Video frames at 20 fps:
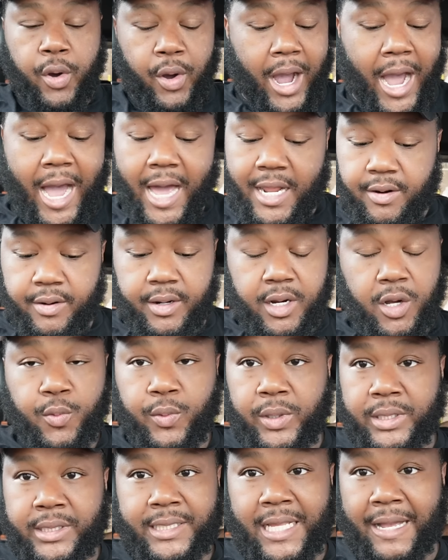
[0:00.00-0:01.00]
I don't know
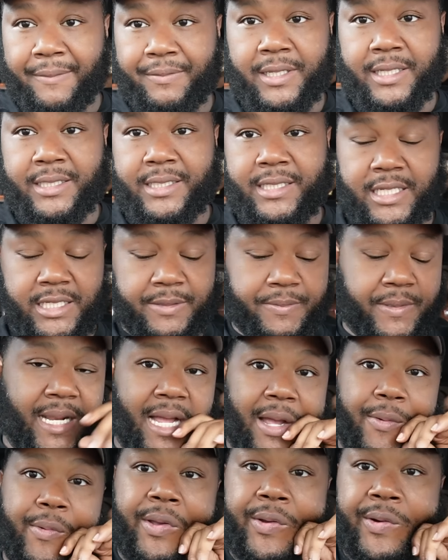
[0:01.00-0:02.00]
what stop this is, but
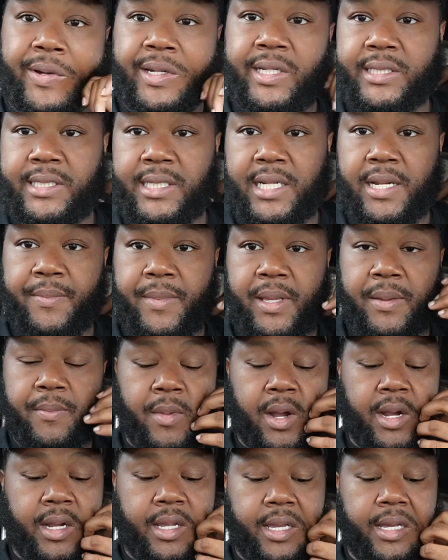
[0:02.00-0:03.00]
now we're going into the meat
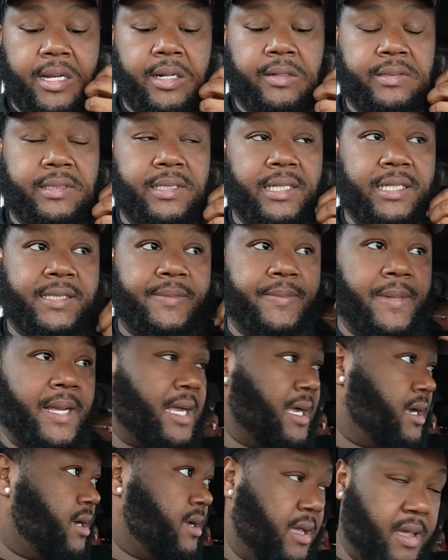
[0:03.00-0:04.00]
market on 6
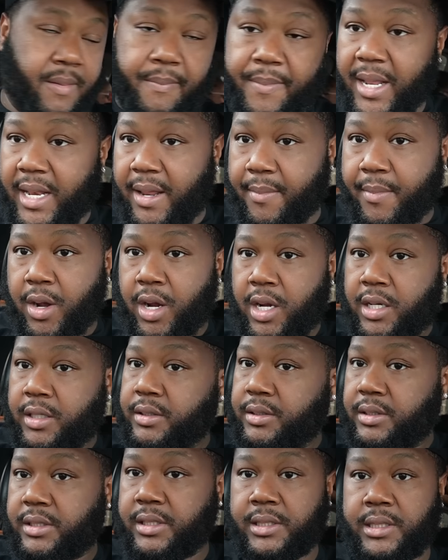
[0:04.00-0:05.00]
Mile Mini Mart
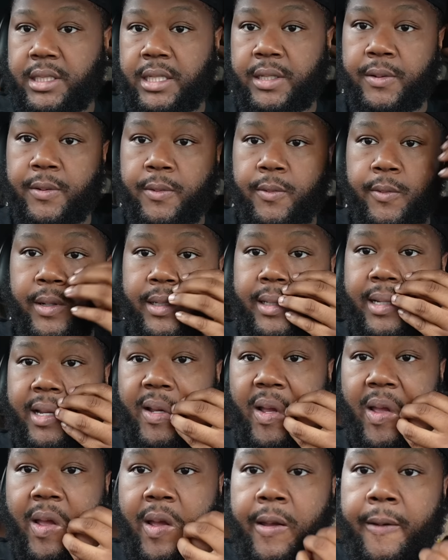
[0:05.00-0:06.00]
to see what they
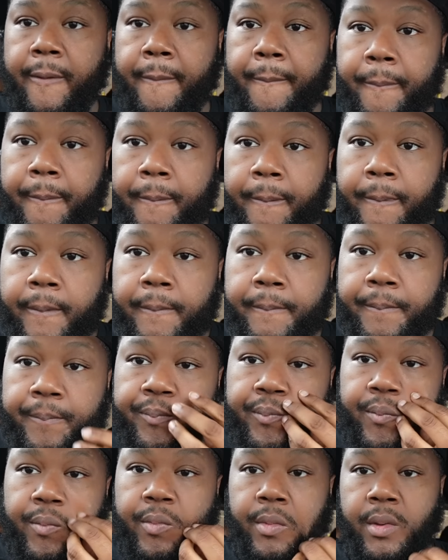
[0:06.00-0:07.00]
got.
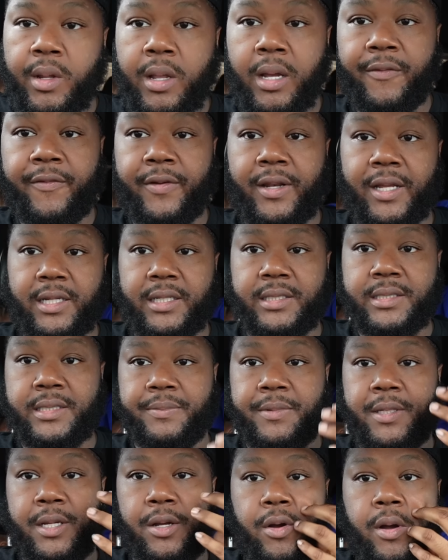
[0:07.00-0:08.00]
I feel like there's
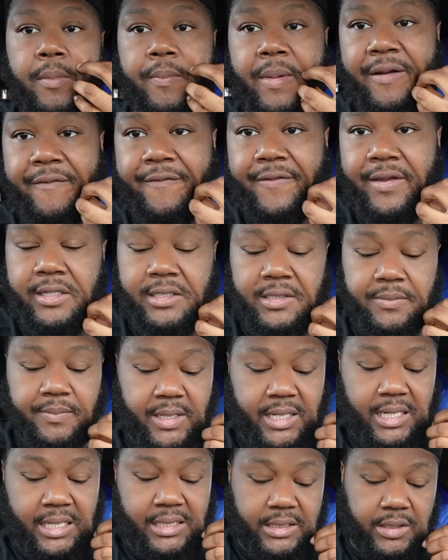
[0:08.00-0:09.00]
something on my face,
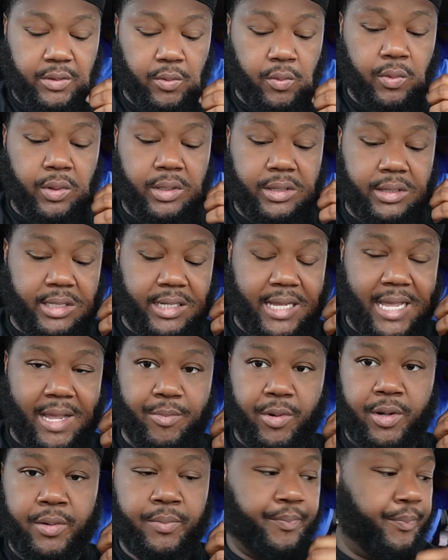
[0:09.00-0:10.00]
but it's on the
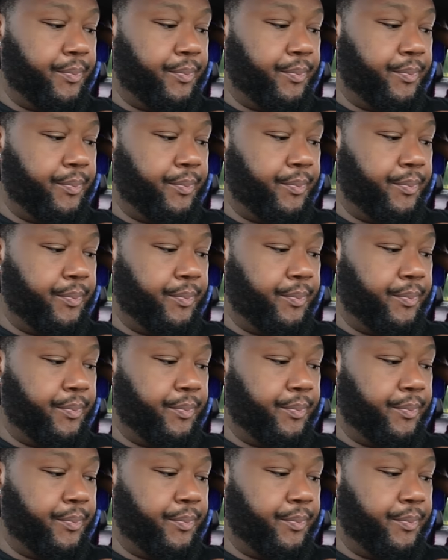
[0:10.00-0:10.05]
camera.